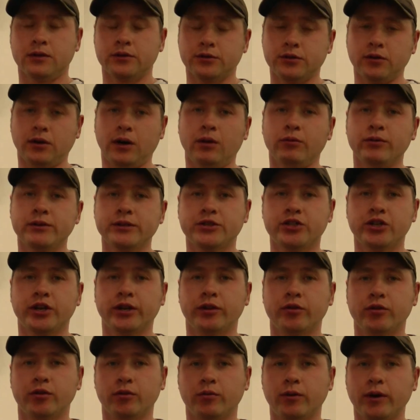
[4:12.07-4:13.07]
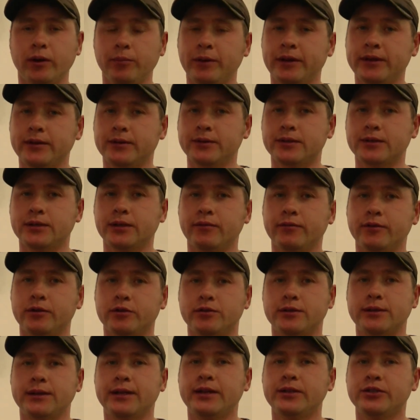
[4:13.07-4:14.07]
So always check your equipment to see if
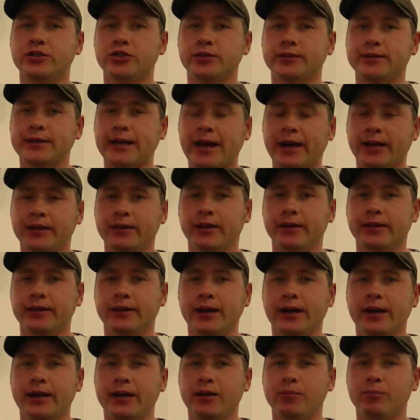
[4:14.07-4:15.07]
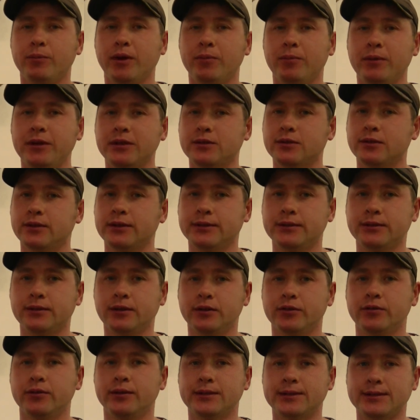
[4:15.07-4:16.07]
there's an engine tag like that and maybe it's going to
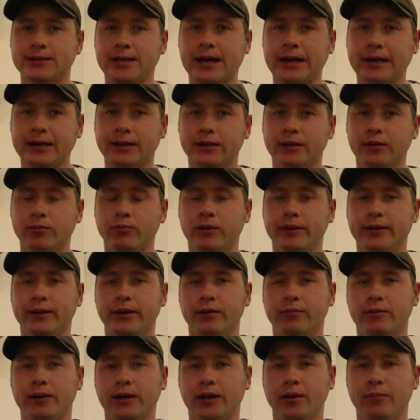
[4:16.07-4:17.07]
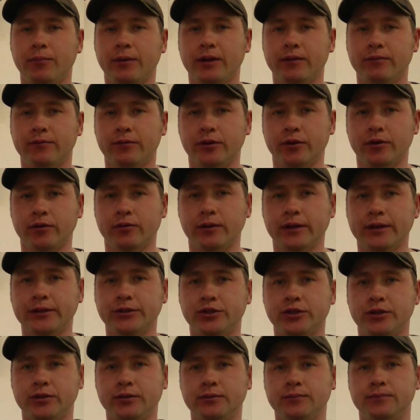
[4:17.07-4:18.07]
tell you exactly what they recommend for your
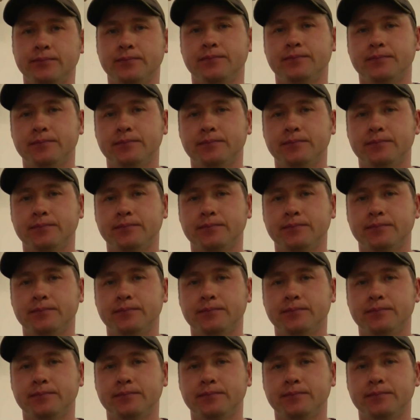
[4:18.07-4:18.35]
engine.